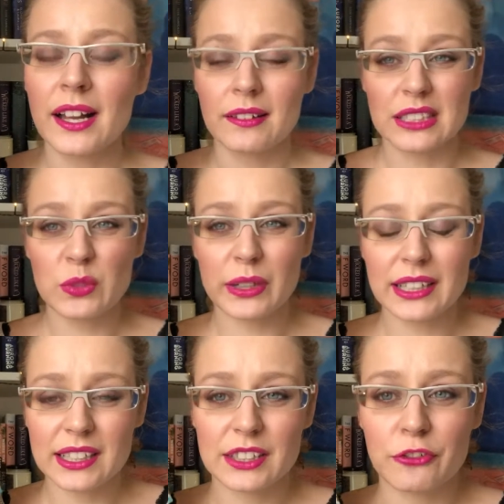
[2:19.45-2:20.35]
This one
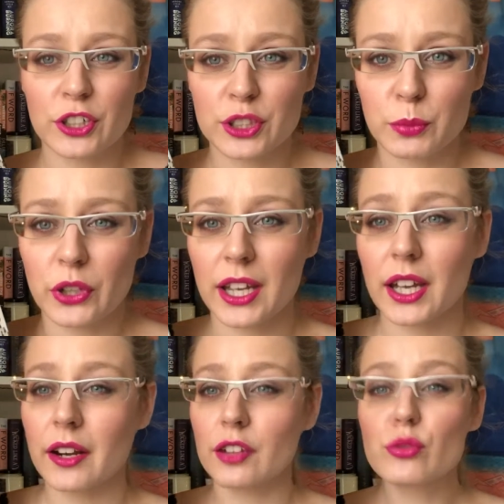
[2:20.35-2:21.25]
is the first book
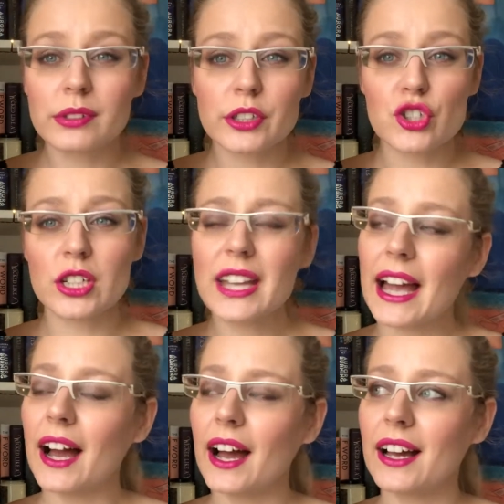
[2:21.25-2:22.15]
in a trilogy
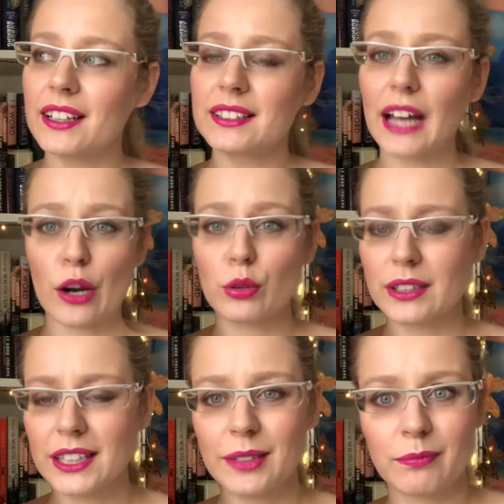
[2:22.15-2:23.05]
and I
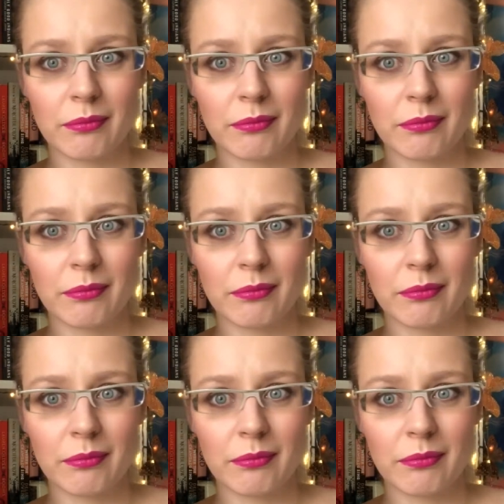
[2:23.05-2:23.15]
really